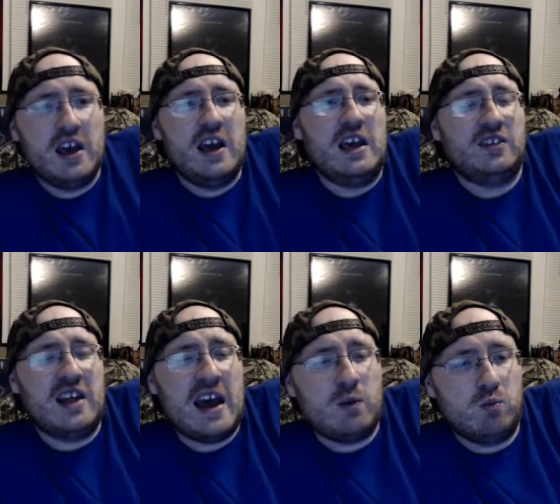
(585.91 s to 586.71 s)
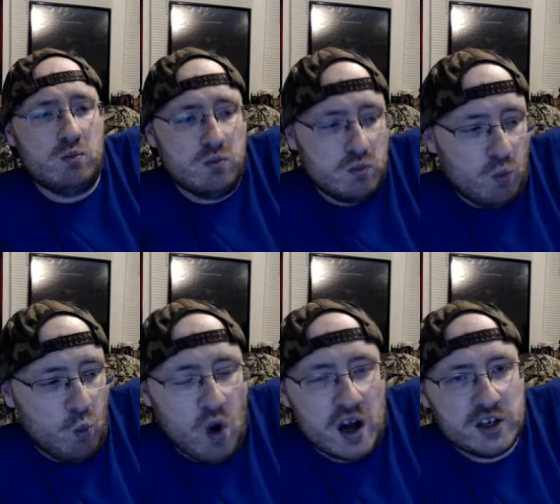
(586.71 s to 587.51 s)
It's not
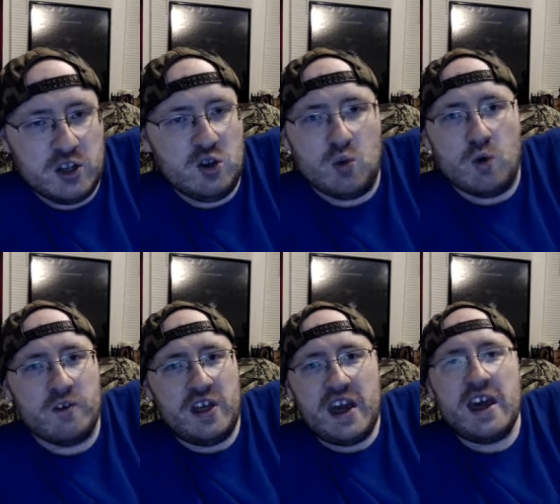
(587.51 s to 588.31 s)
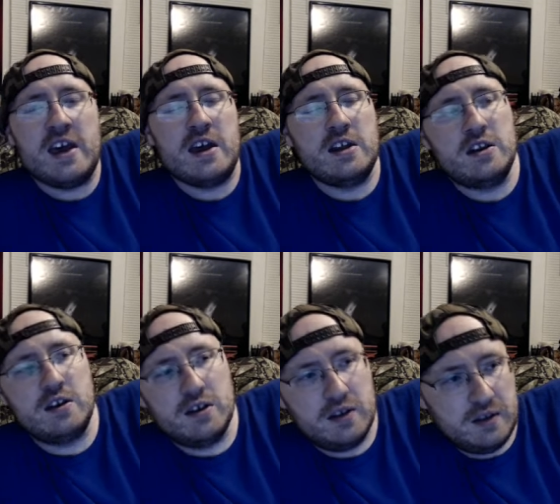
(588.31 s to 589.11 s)
wonking you over the head.
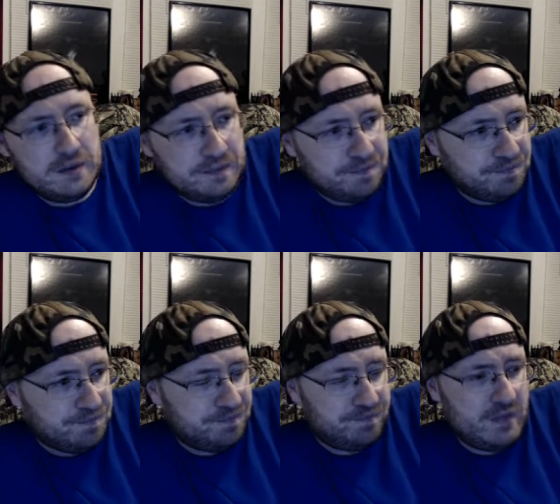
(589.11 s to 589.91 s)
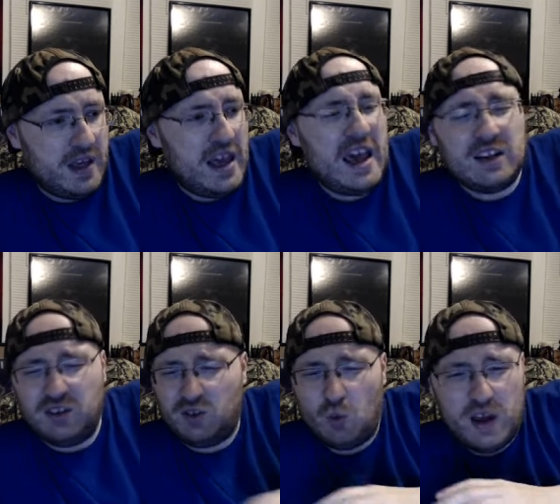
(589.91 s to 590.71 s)
And just
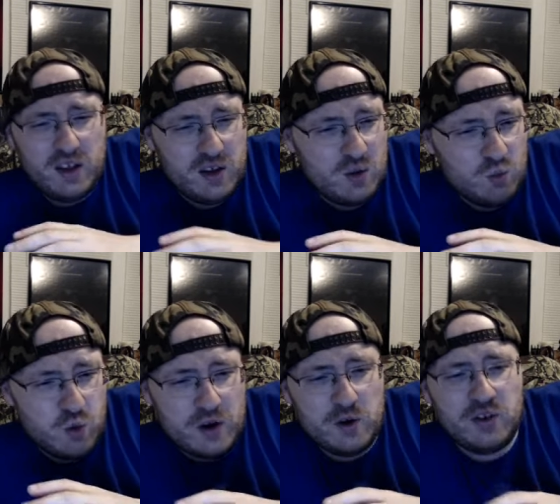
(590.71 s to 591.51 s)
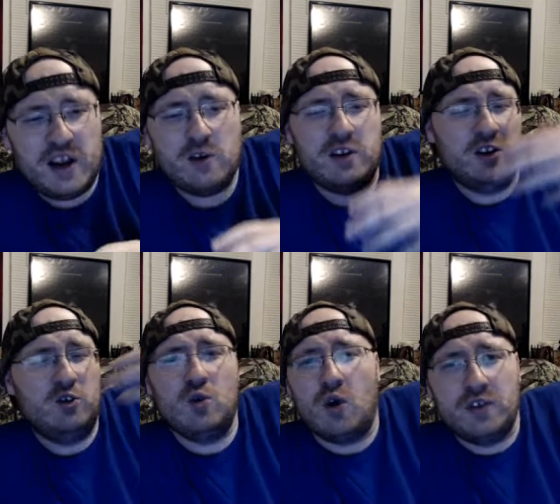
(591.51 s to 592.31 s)
the way that your Rutger's character can
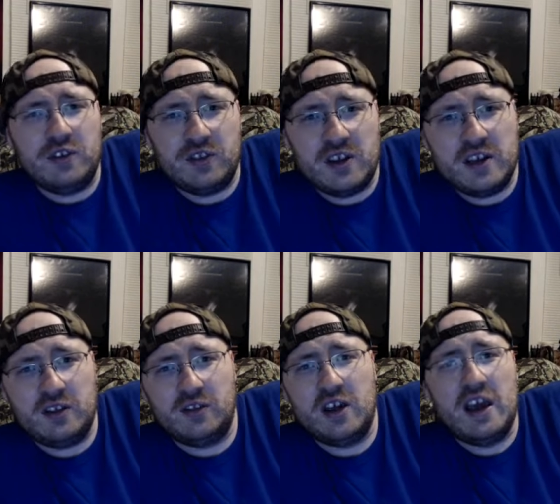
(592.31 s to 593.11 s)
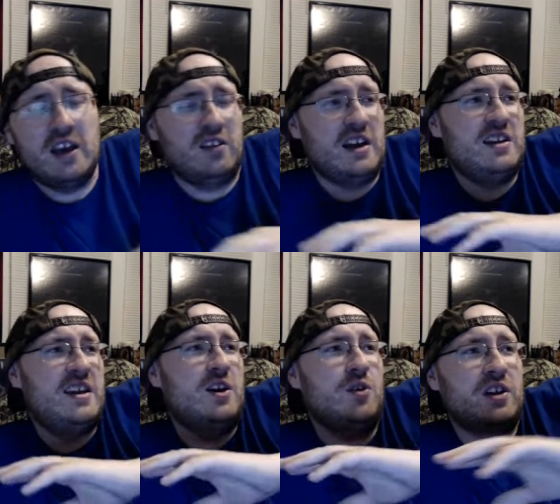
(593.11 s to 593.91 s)
do all these things, like
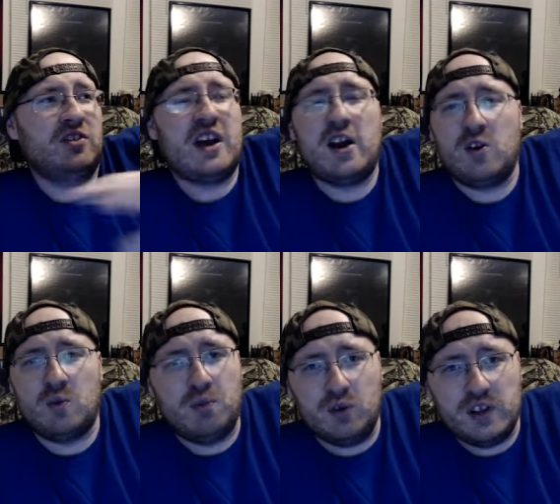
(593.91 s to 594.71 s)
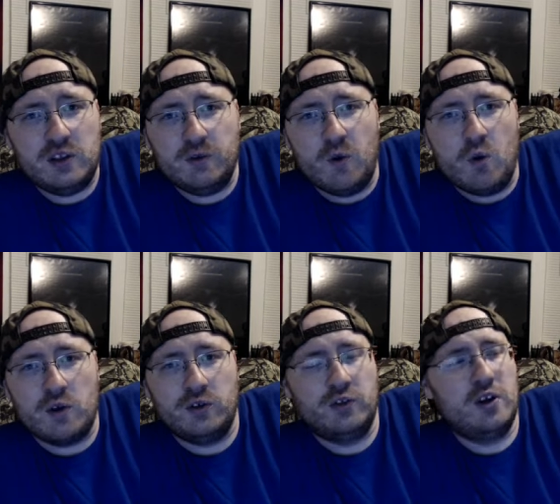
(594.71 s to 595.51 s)
kill an entire police
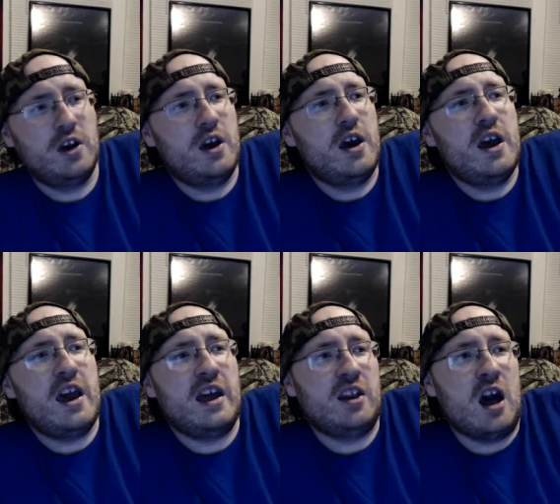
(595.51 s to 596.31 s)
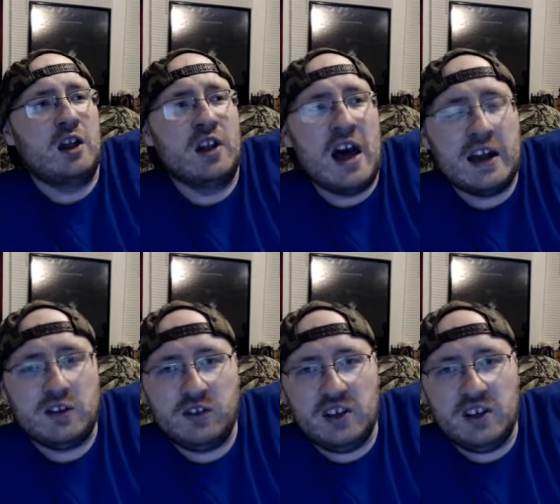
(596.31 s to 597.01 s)
force, and unlock C.